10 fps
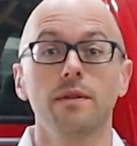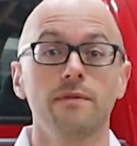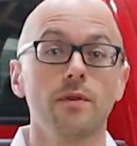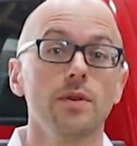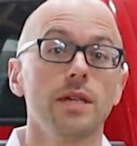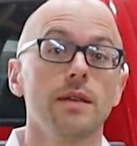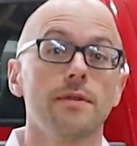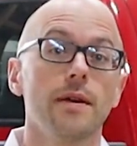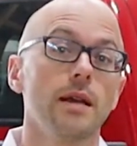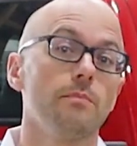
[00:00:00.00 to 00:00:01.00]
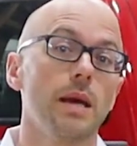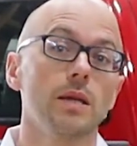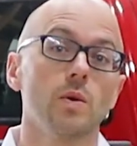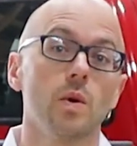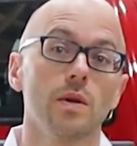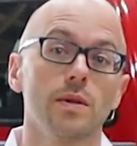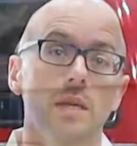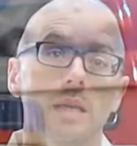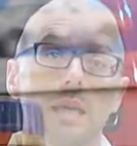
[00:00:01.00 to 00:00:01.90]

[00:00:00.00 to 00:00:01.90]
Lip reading: fully synthetic base oils,